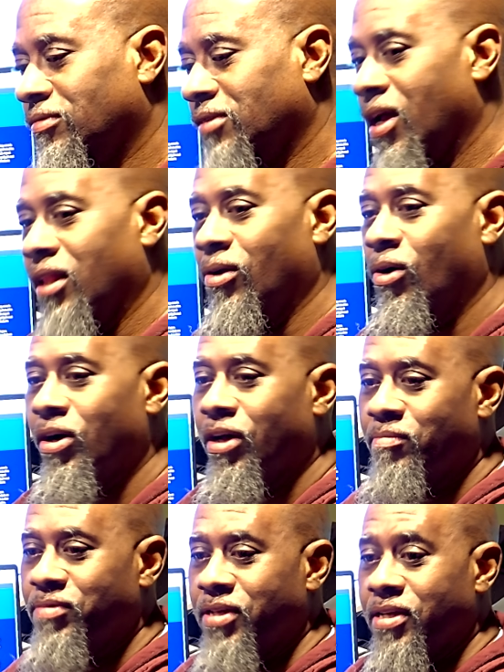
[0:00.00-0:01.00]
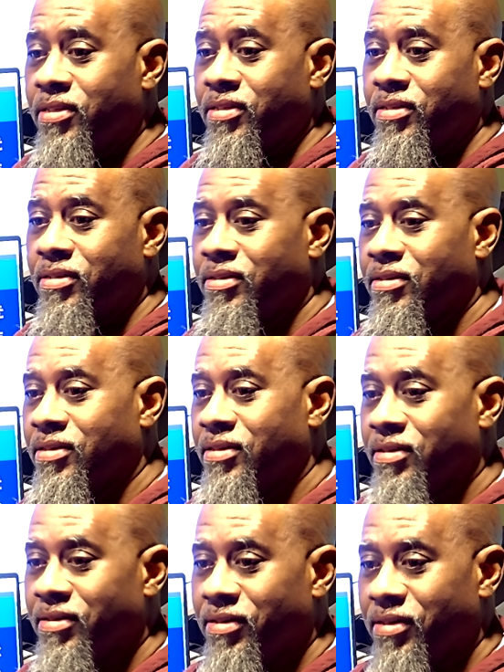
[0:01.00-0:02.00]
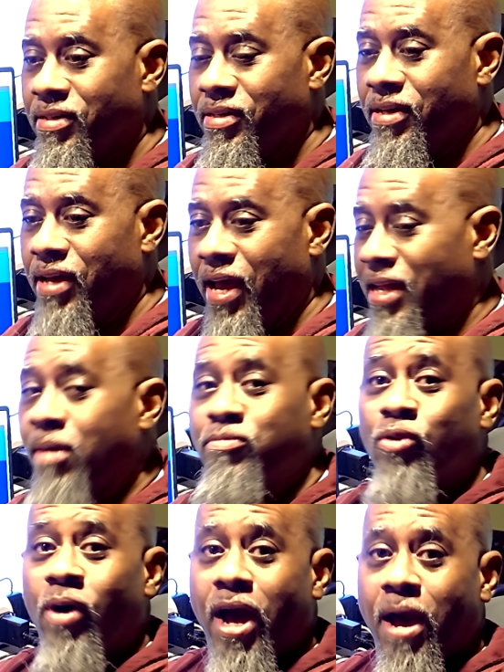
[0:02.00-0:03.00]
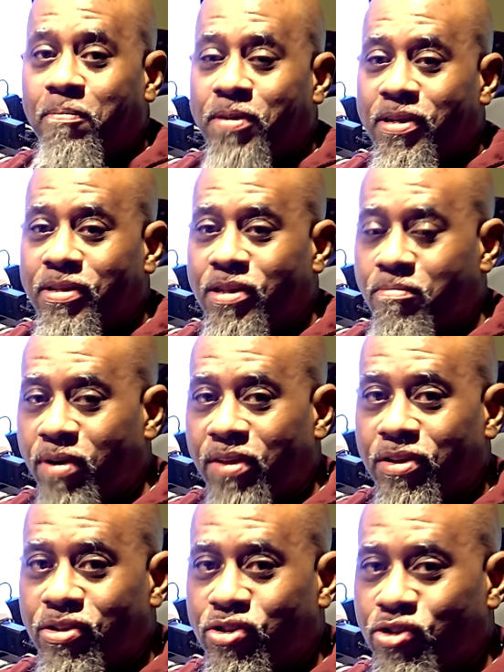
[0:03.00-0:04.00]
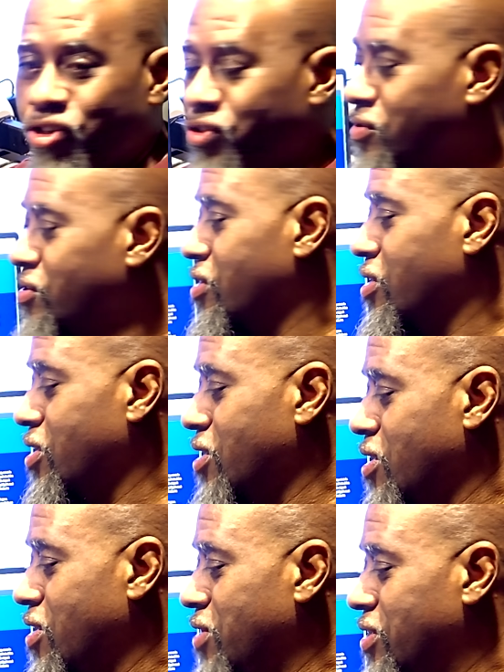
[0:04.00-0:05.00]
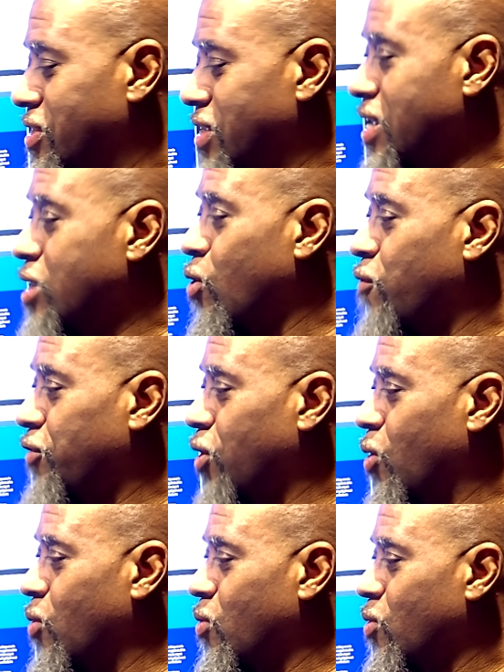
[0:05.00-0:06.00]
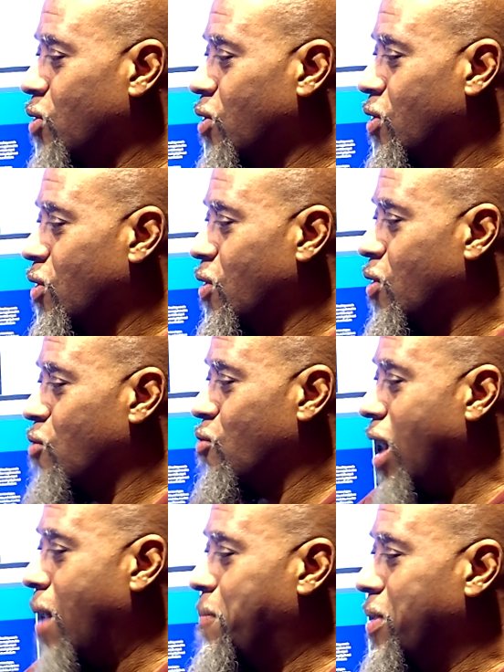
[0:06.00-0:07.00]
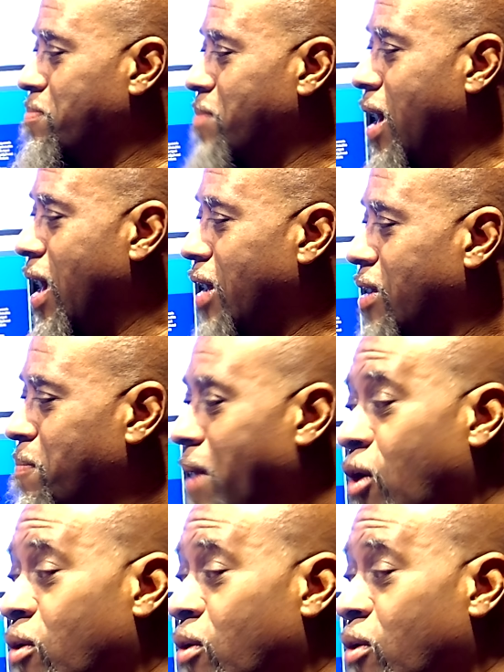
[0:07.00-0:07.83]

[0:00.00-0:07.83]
Along comes this. And I'm so happy to bring this to you. This is the EcoFlow RAPID Mag Power